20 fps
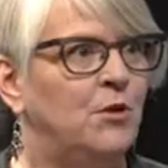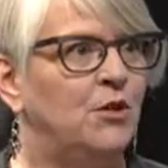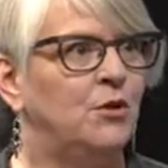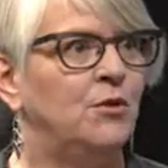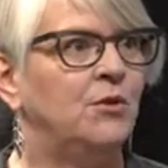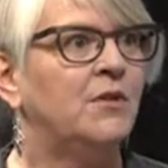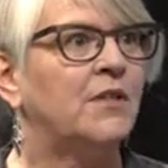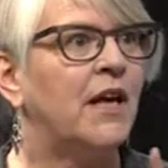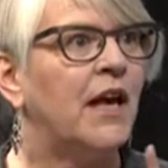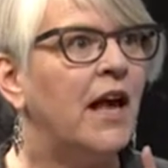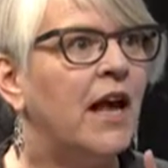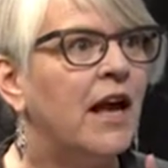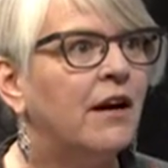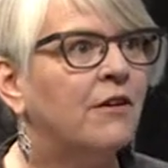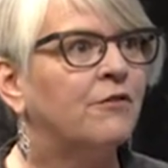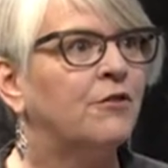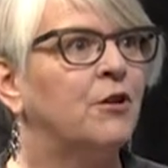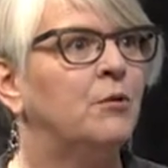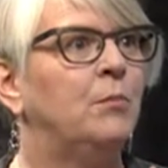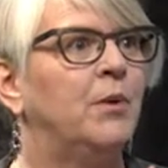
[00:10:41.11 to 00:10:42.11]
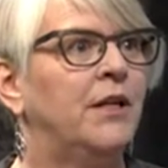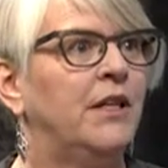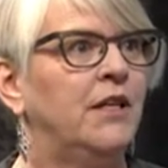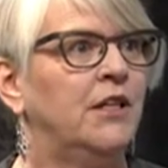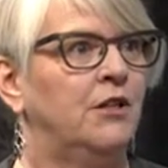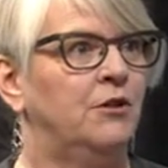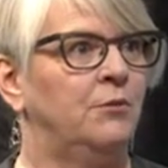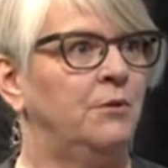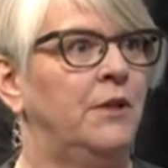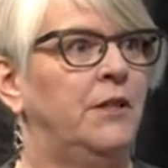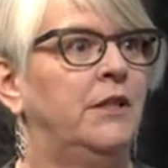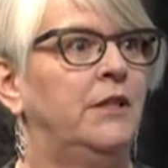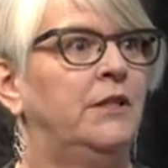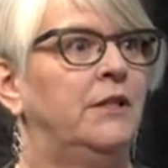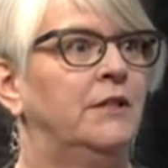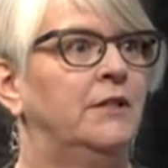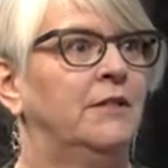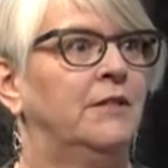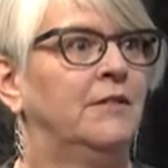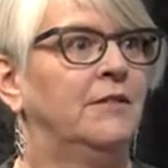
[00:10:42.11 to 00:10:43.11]
news. Everybody agreed.
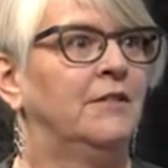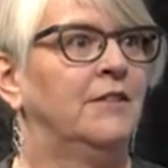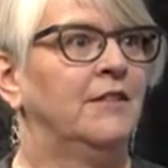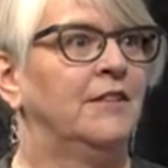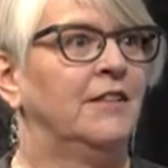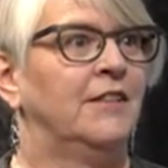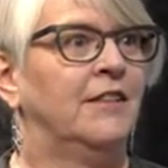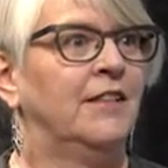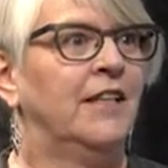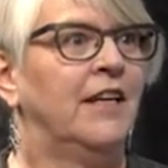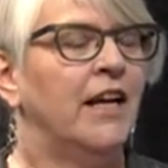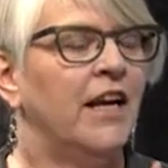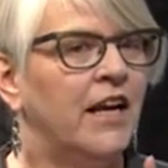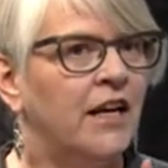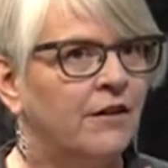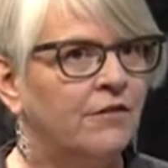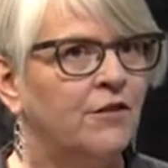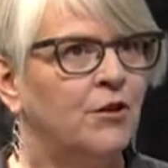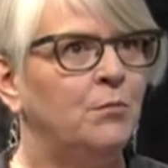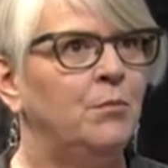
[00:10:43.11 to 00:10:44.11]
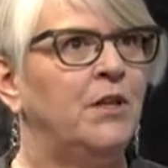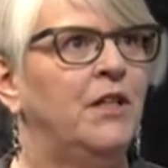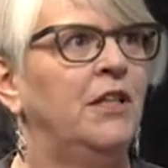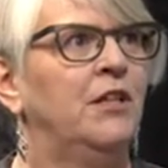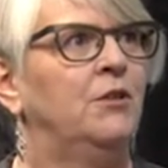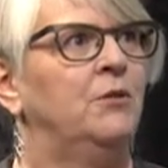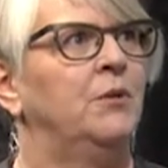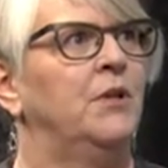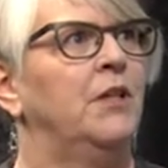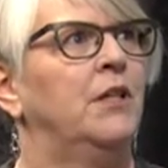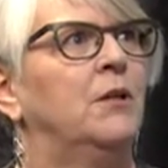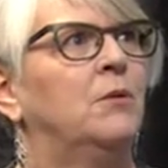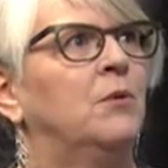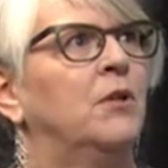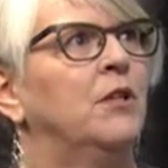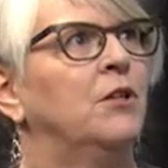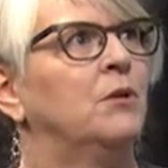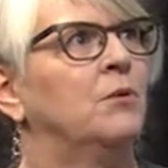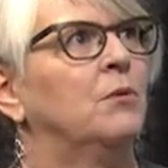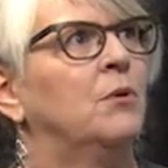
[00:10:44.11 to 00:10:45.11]
Everybody agreed on
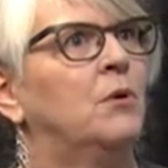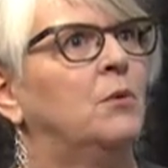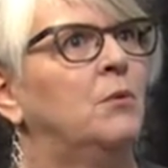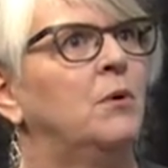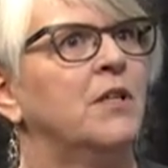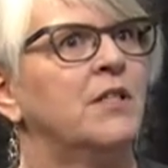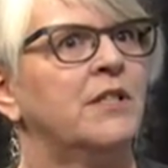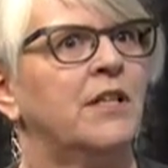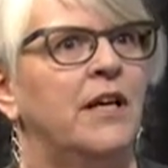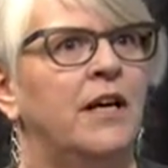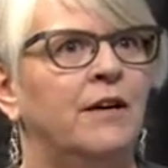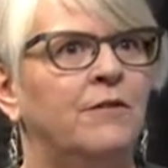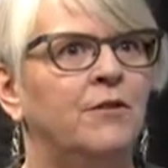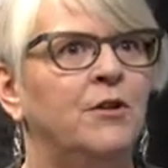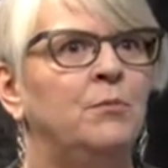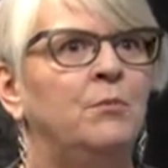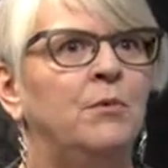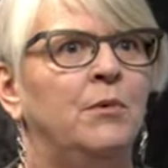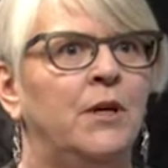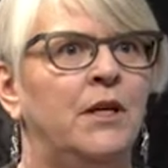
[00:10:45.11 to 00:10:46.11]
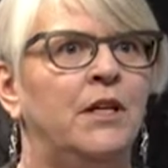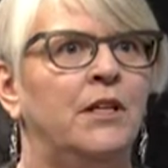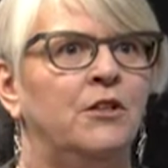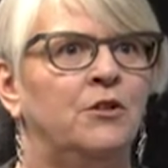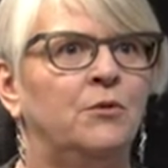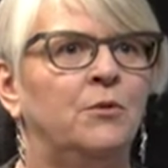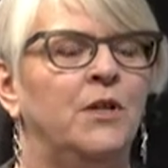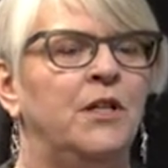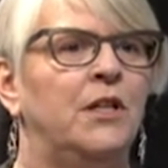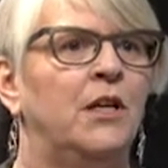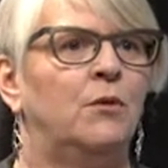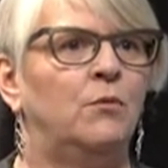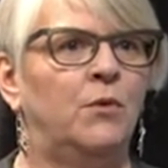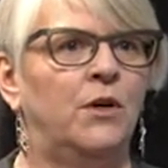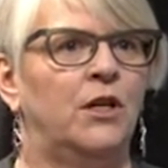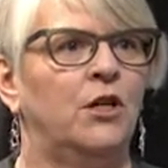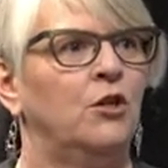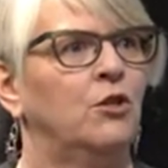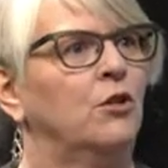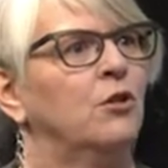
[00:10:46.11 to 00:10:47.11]
what your role was. Everybody agreed on
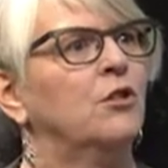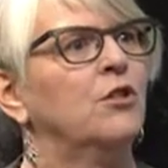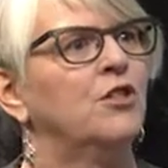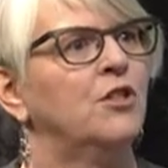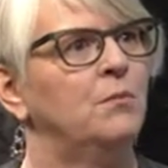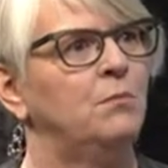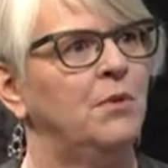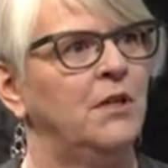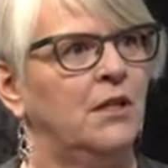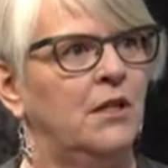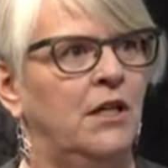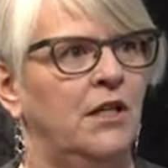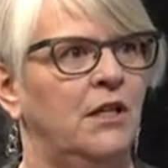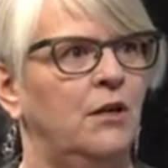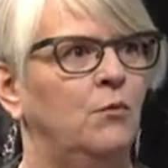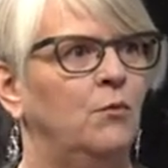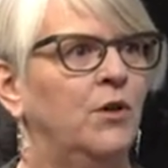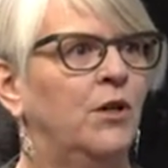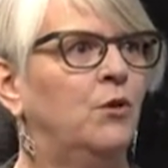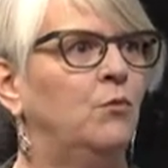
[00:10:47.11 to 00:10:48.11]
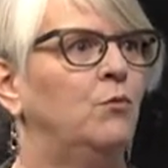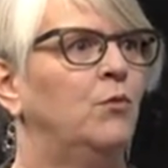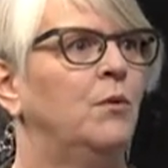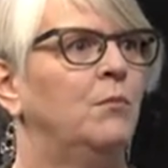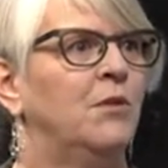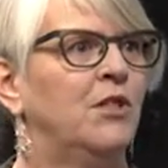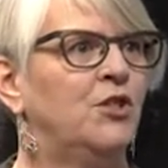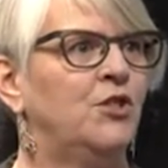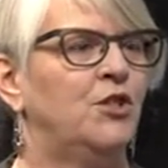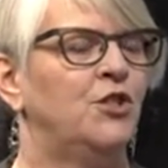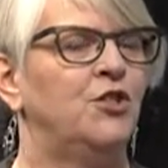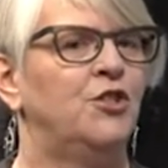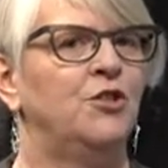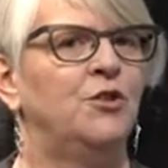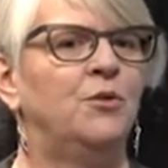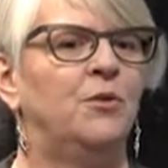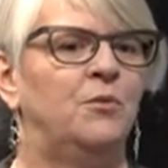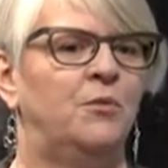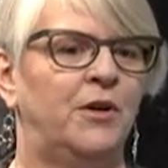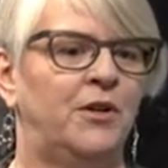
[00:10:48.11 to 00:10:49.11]
what a girl should be like and what a woman should
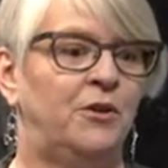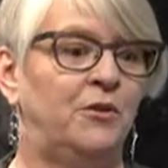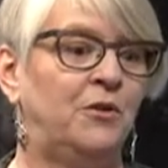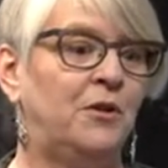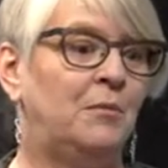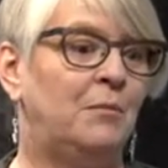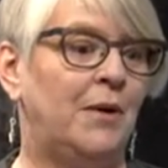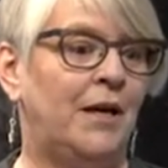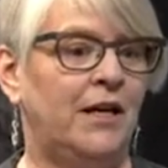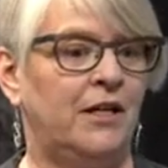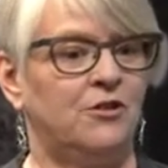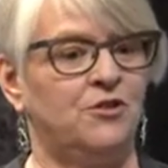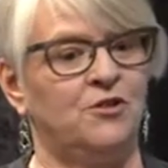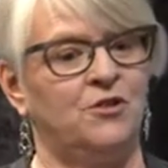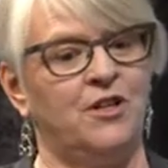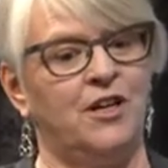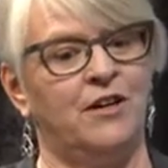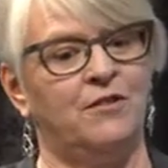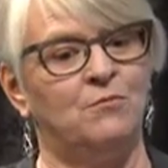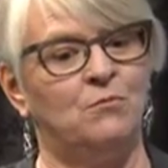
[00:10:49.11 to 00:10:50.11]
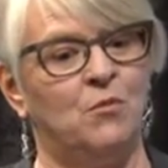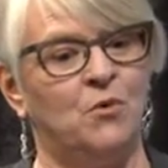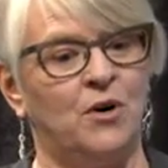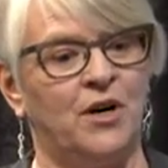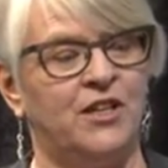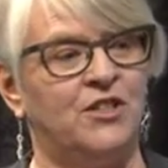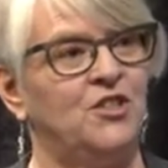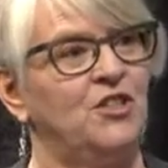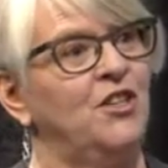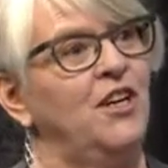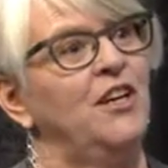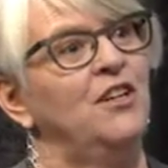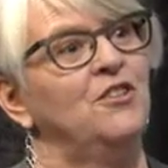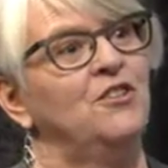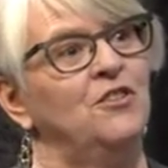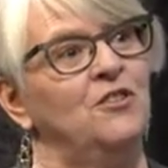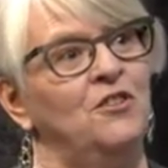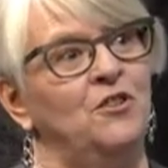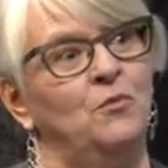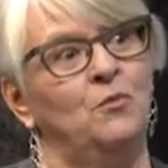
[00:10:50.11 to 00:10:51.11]
do and whether the man should have more
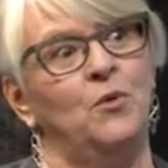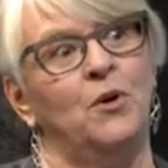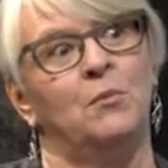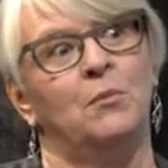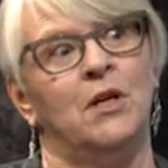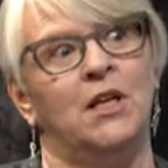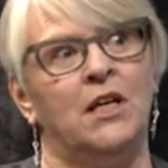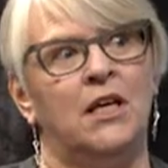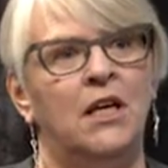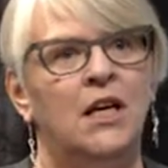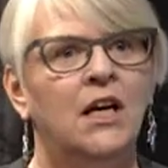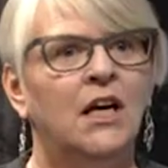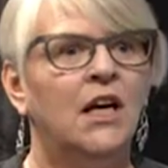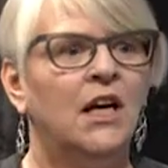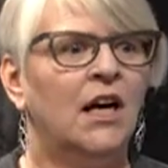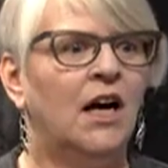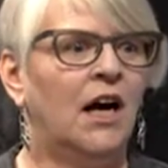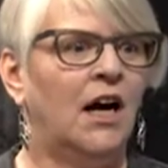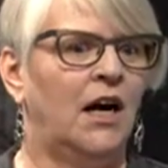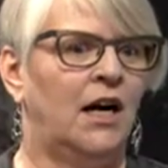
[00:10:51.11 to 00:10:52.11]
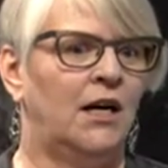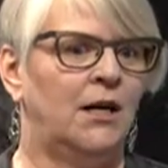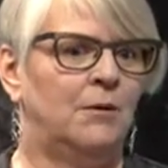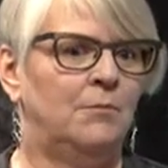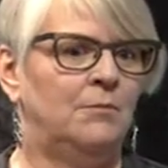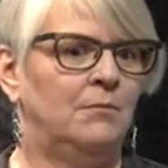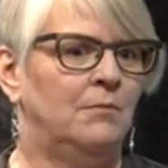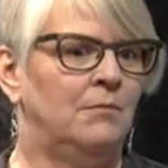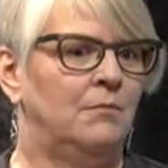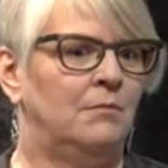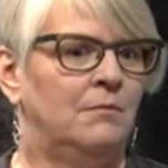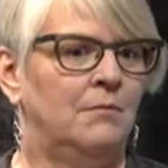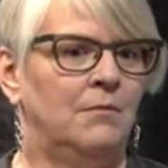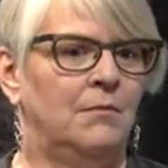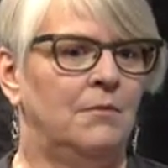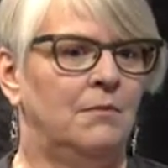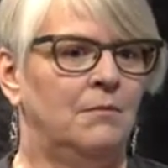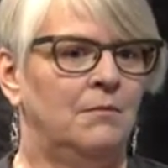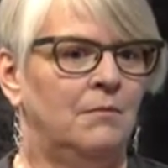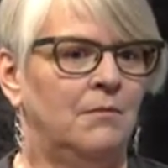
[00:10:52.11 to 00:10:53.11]
education than the woman. Um,
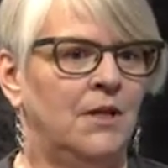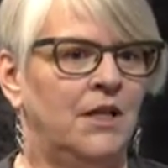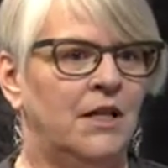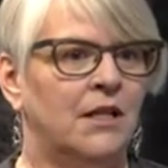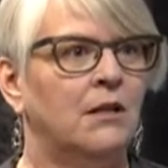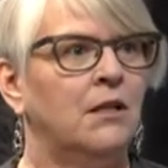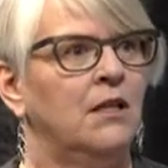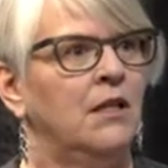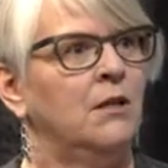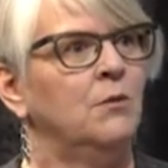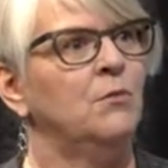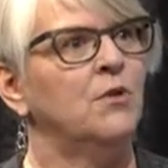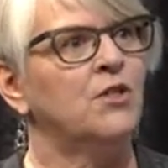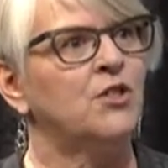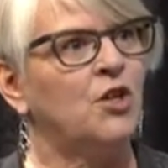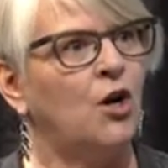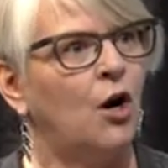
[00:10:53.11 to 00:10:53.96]
it, it was